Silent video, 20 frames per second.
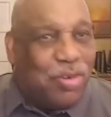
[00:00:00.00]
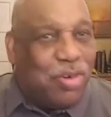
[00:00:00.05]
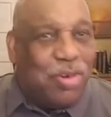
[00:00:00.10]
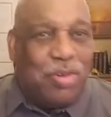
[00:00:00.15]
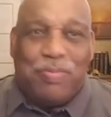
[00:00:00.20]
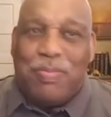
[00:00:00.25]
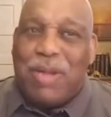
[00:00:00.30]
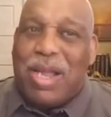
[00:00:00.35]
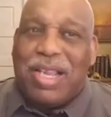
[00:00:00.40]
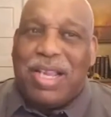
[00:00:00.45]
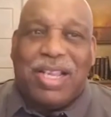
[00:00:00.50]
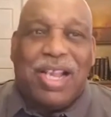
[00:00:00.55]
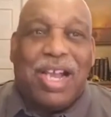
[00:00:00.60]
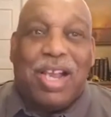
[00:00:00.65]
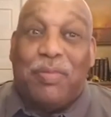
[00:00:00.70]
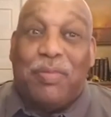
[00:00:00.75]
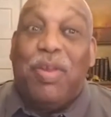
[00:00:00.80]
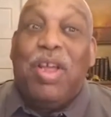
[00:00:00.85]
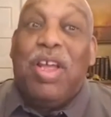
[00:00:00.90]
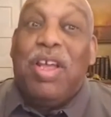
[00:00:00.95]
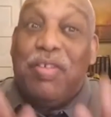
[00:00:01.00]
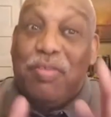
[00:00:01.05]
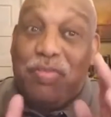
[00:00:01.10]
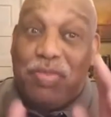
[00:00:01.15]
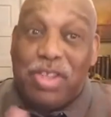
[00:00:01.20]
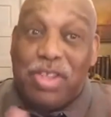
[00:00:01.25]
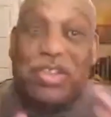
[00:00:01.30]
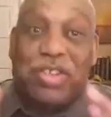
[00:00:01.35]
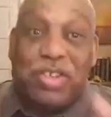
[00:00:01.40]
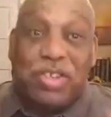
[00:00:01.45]
Oh my God,
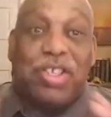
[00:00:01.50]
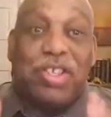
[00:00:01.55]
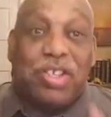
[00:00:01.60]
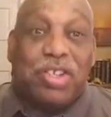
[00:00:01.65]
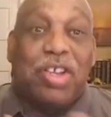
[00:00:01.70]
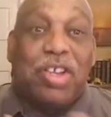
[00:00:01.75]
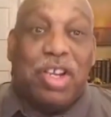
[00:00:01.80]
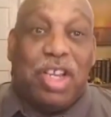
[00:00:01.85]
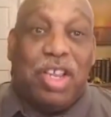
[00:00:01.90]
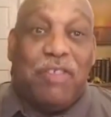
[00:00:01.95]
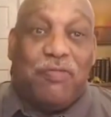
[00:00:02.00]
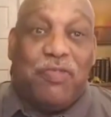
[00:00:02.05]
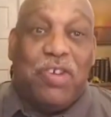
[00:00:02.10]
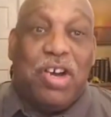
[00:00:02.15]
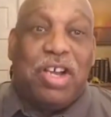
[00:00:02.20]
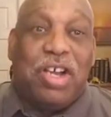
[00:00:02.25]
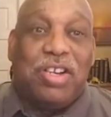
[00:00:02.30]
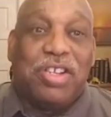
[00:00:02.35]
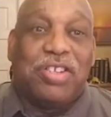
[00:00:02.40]
this is this is gonna get fun.